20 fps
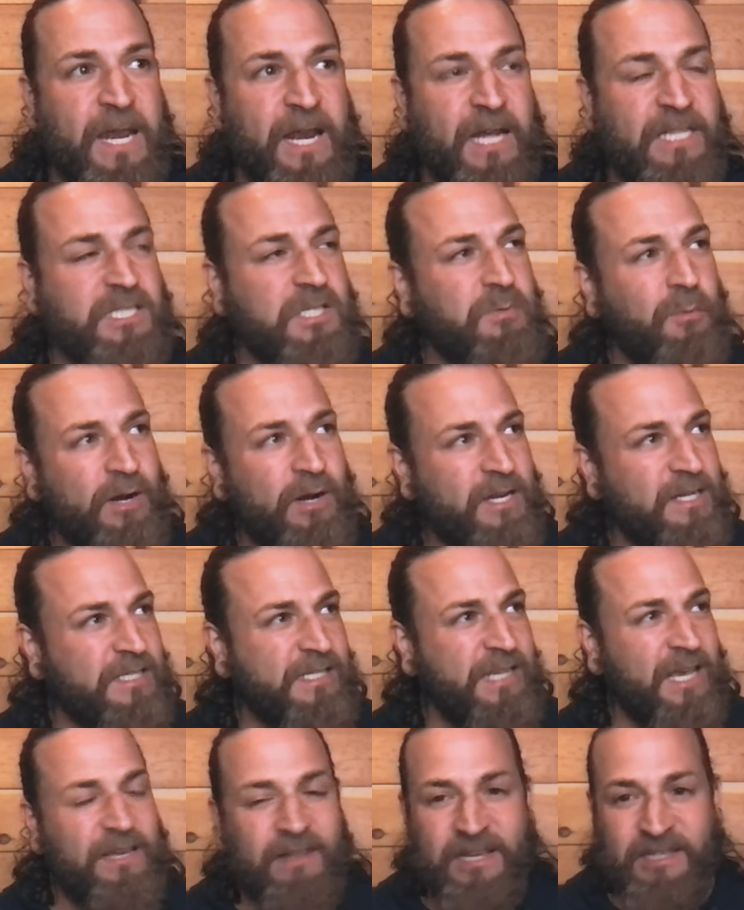i just wanted to
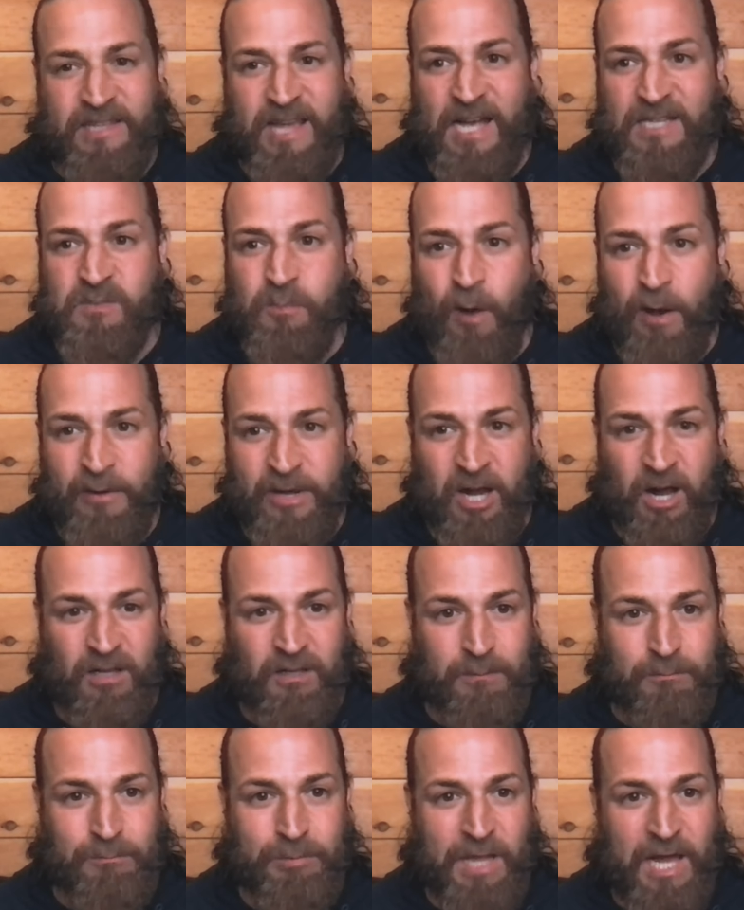say like that's why we call
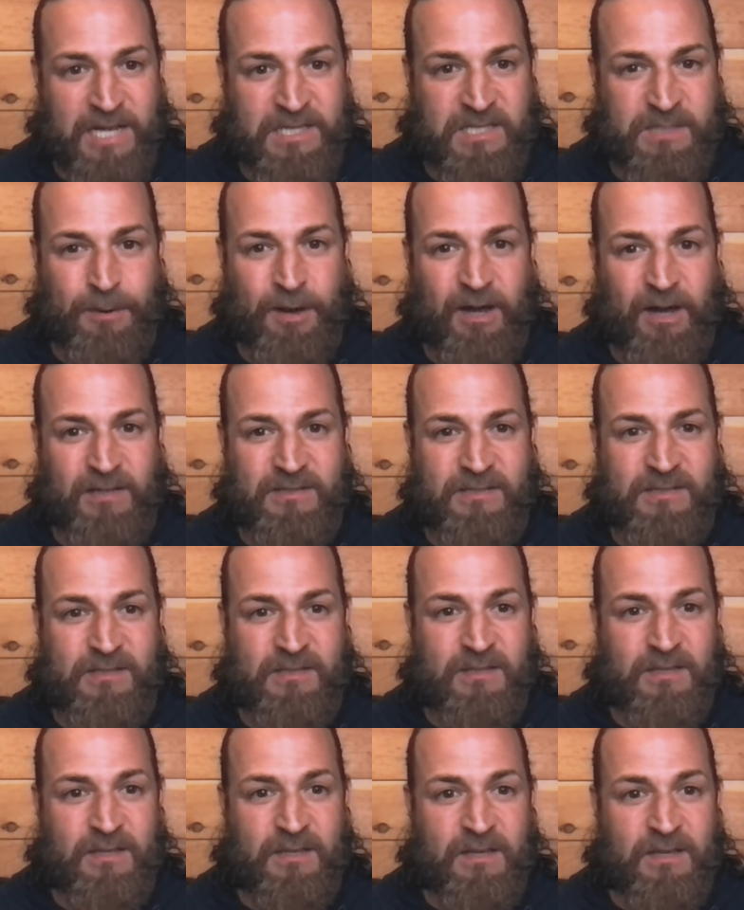them blind spots
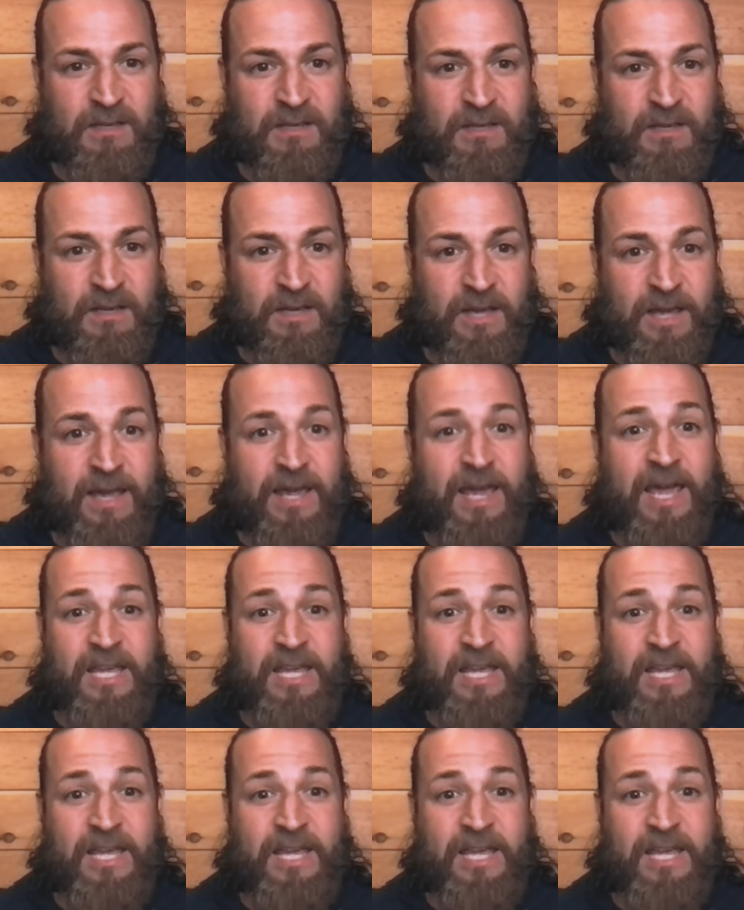right and